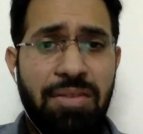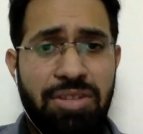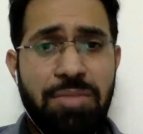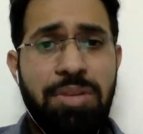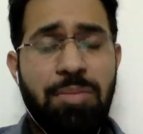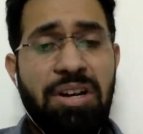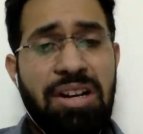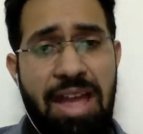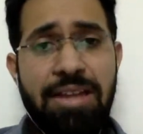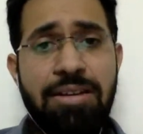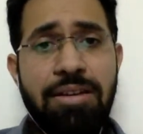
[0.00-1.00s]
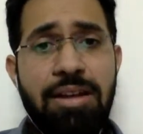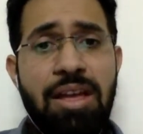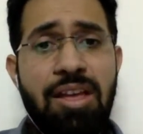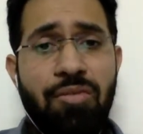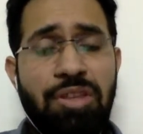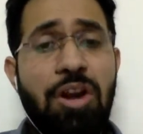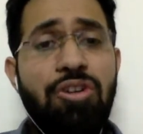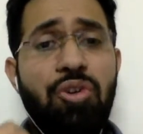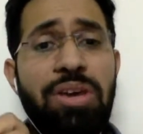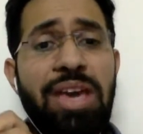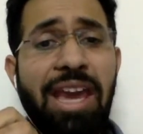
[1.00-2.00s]
I've seen people rank
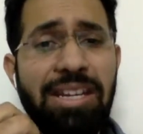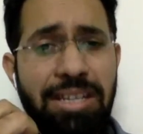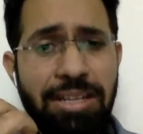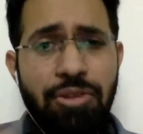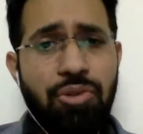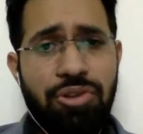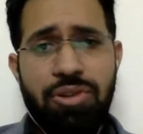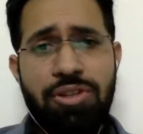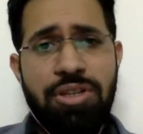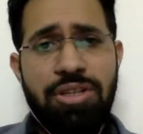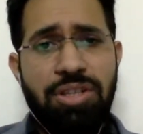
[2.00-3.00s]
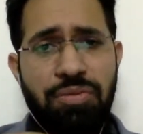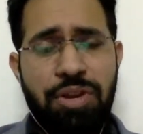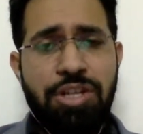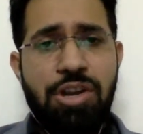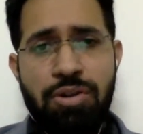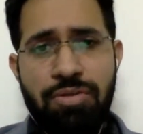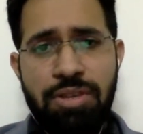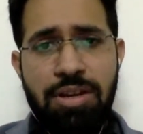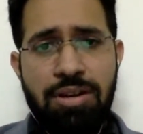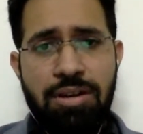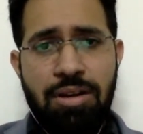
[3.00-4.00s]
without knowing any neurosurgery, just fresh out of
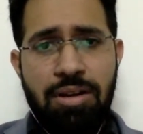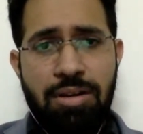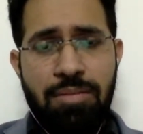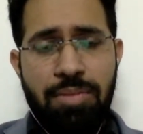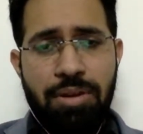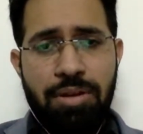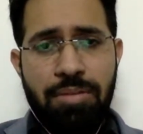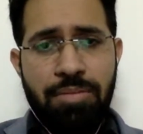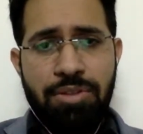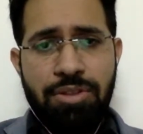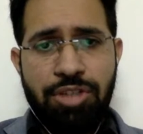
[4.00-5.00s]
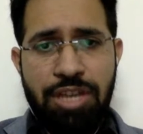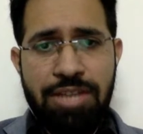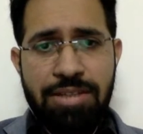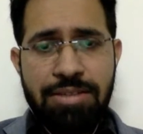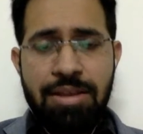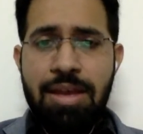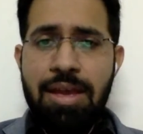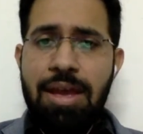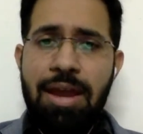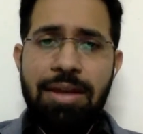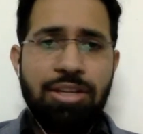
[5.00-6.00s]
their GS
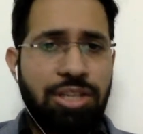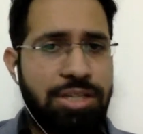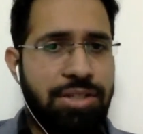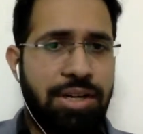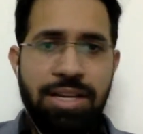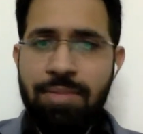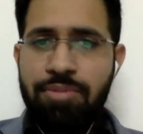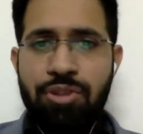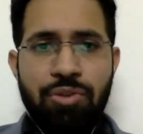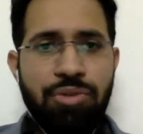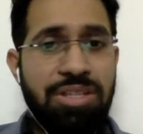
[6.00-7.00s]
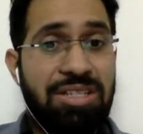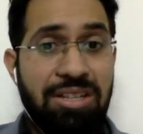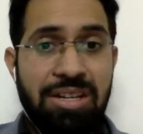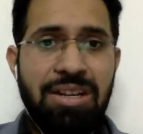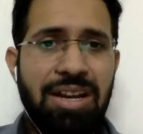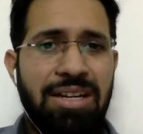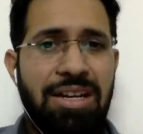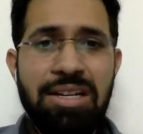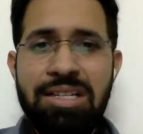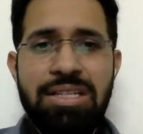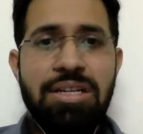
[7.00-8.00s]
and just reading MCQs and still getting
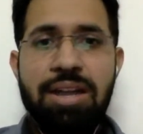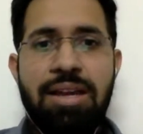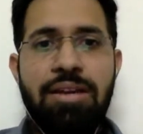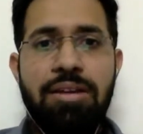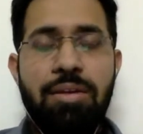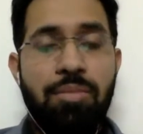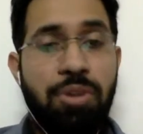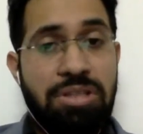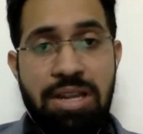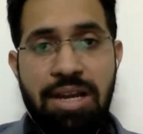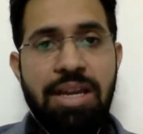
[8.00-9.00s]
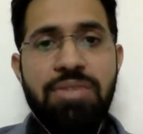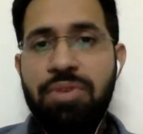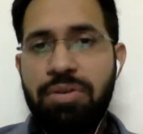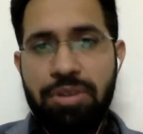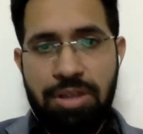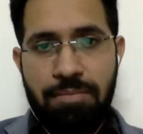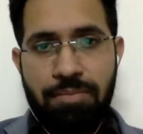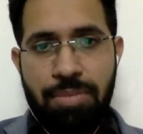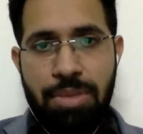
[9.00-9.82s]
a decent rank because luck has favored them.